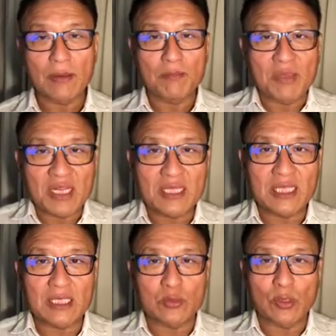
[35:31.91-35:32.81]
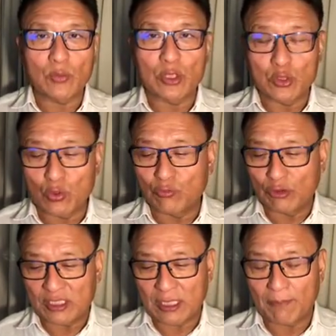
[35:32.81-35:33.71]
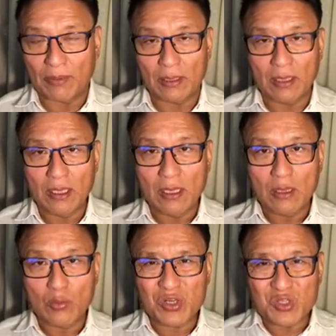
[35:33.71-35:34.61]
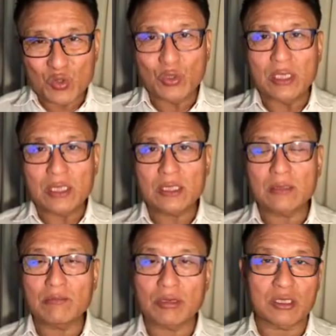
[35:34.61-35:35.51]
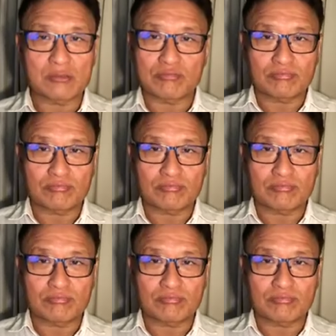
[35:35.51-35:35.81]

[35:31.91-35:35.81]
many things what we do for example we do it because